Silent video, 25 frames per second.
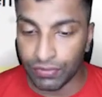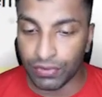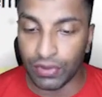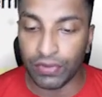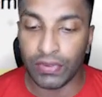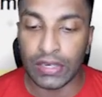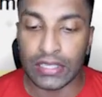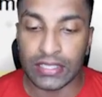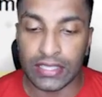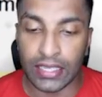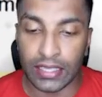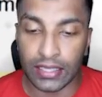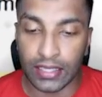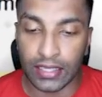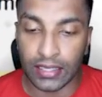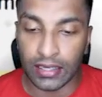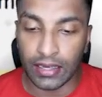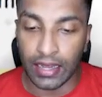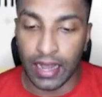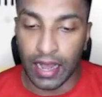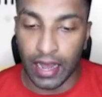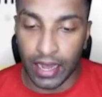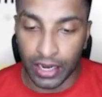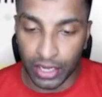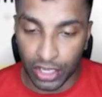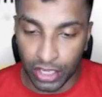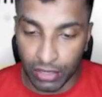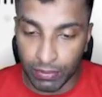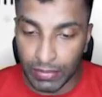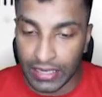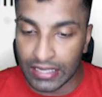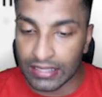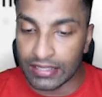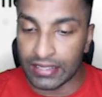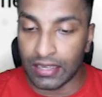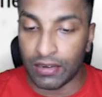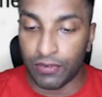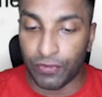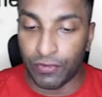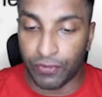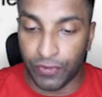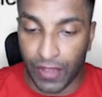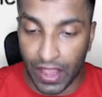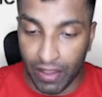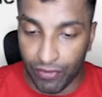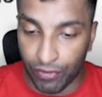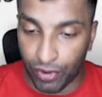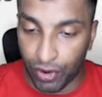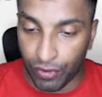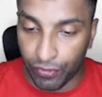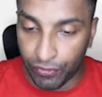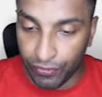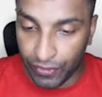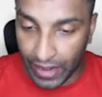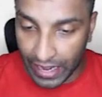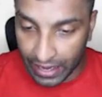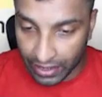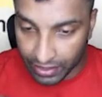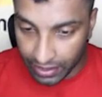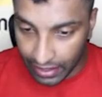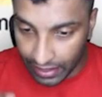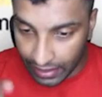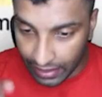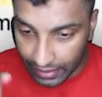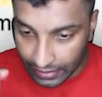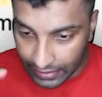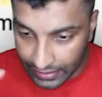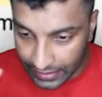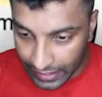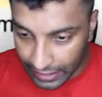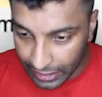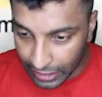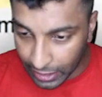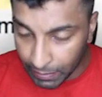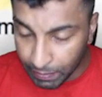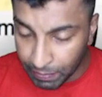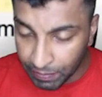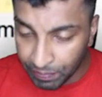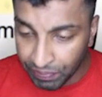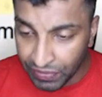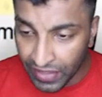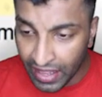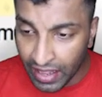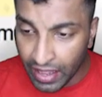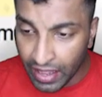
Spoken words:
We will see the arguments in favor of federal setup.